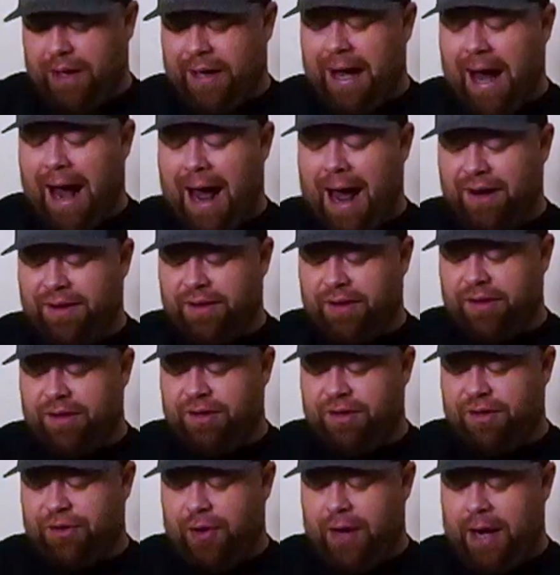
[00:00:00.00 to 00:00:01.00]
cask
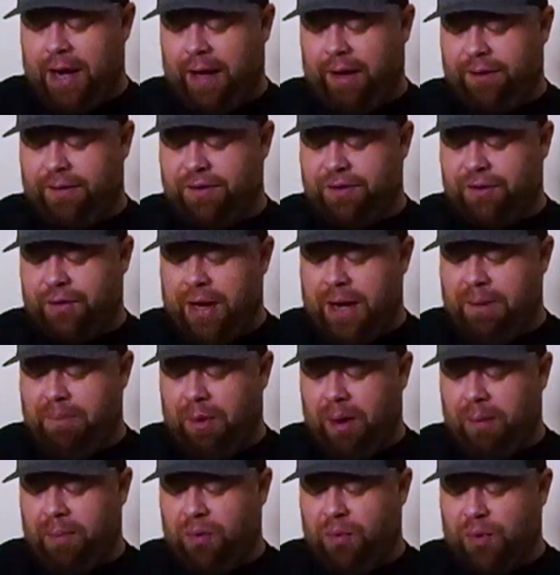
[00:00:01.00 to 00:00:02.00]
strength, straight
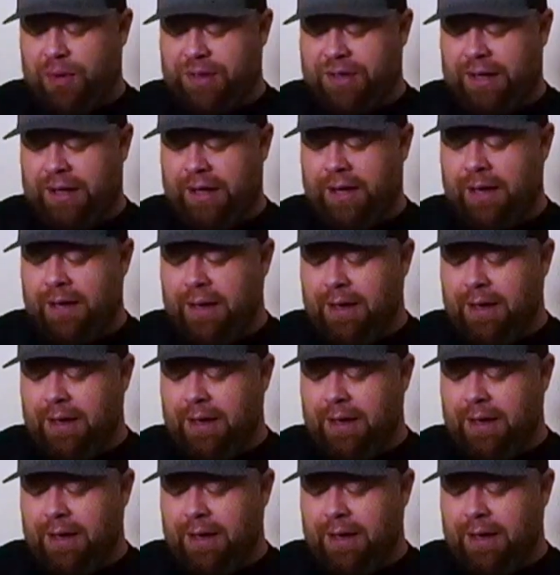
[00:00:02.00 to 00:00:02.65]
bourbon whiskey.